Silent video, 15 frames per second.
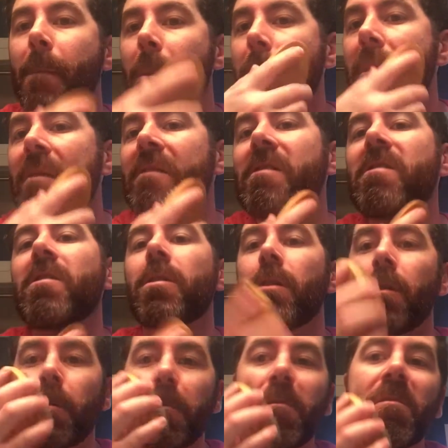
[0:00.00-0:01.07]
it makes a
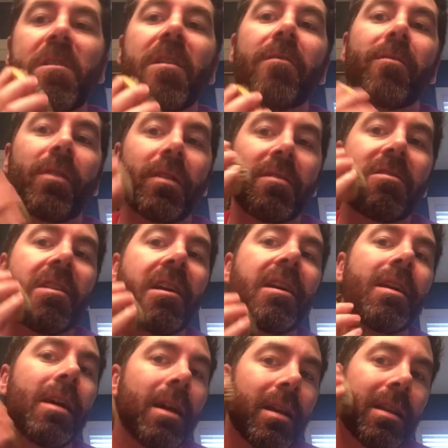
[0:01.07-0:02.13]
huge difference.
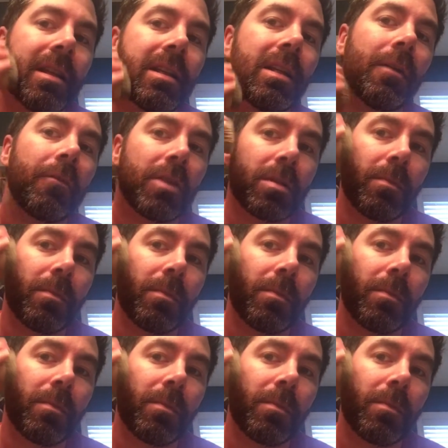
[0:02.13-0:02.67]
Like the difference